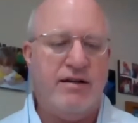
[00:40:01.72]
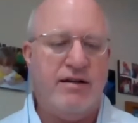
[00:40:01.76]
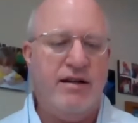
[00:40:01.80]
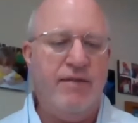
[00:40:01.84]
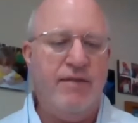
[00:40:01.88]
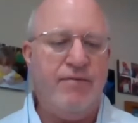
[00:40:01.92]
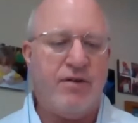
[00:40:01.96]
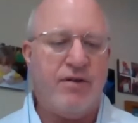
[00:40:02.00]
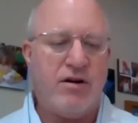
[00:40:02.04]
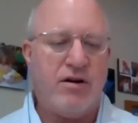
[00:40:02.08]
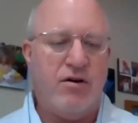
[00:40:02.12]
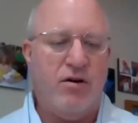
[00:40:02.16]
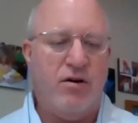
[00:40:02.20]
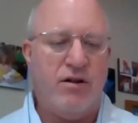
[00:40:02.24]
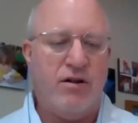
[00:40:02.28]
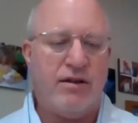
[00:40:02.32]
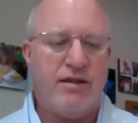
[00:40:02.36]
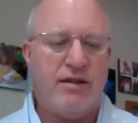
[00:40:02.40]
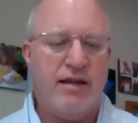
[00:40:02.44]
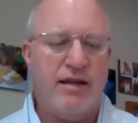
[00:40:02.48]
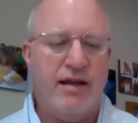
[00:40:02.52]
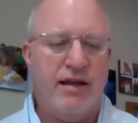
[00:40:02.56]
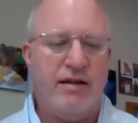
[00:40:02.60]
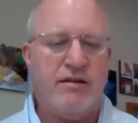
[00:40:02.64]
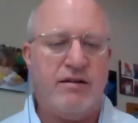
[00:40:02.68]
difficult
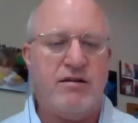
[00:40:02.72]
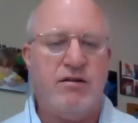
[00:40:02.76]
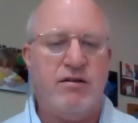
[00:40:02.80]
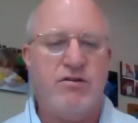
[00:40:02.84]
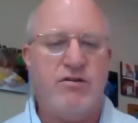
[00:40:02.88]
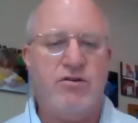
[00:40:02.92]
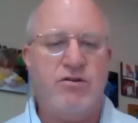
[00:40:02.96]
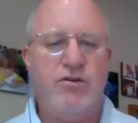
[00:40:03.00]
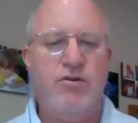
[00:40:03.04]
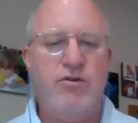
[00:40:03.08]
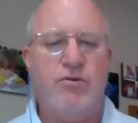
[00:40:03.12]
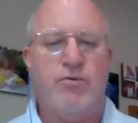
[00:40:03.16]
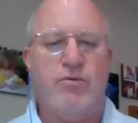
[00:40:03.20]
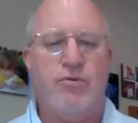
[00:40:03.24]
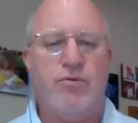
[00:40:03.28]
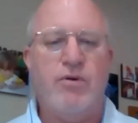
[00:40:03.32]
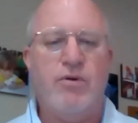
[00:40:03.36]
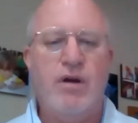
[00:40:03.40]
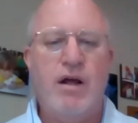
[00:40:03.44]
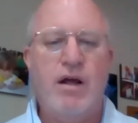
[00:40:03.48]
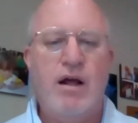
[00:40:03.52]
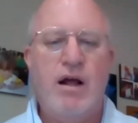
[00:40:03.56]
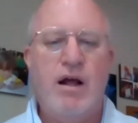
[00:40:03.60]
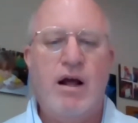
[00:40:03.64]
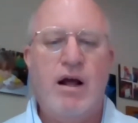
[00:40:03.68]
thing to do.
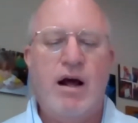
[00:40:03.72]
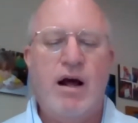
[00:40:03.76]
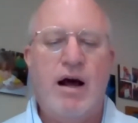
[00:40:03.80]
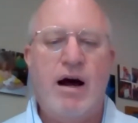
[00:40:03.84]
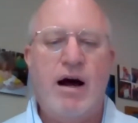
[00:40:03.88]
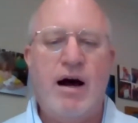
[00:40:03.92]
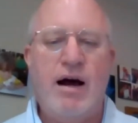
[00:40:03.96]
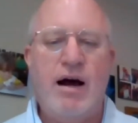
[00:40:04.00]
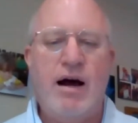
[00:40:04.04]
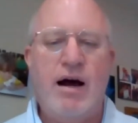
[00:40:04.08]
Uh,